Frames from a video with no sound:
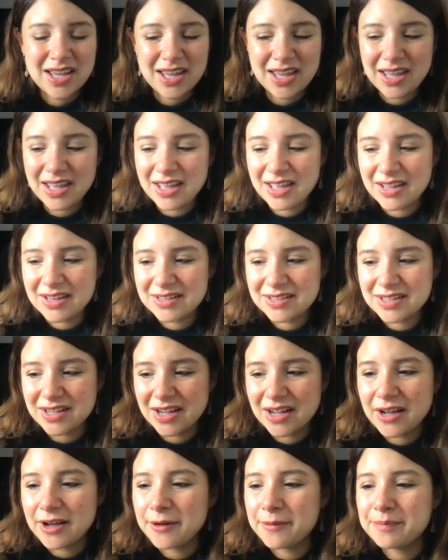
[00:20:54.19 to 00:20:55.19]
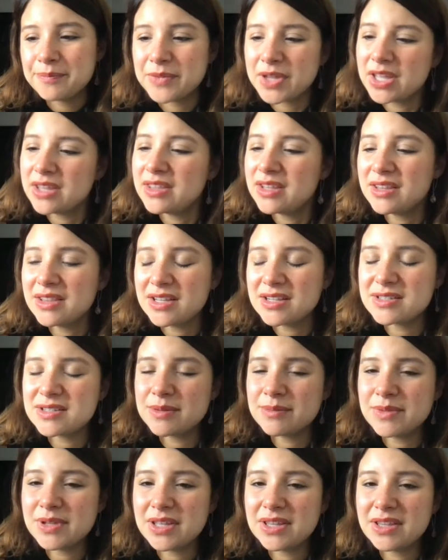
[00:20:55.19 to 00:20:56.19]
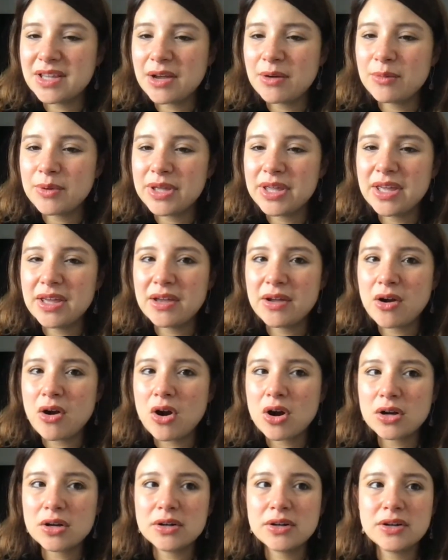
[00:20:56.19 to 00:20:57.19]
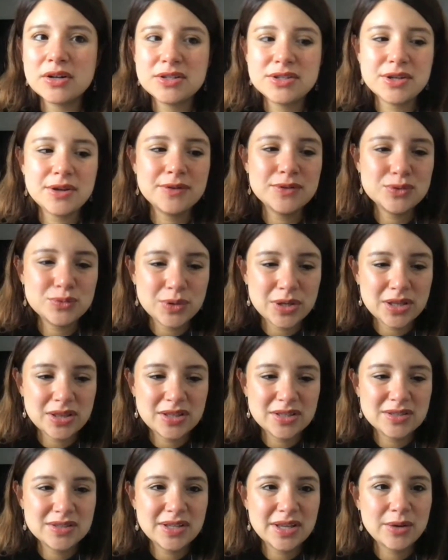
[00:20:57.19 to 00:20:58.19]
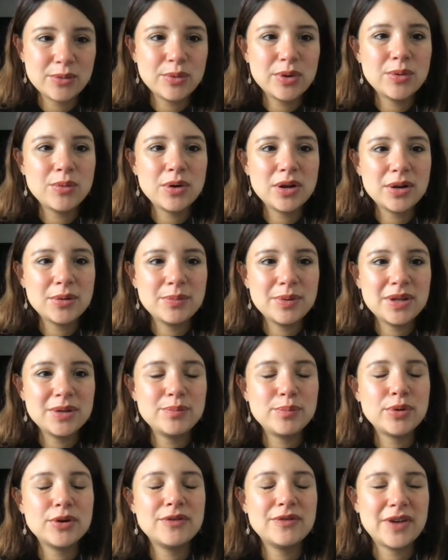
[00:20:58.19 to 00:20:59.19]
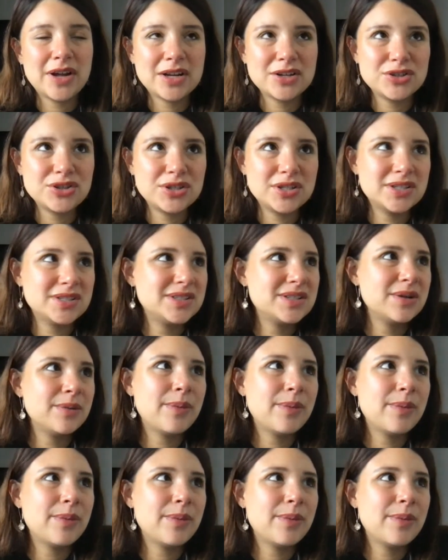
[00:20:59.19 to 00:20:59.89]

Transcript: And I think that's something that we get hard on ourselves with, is like we want to be perfectionists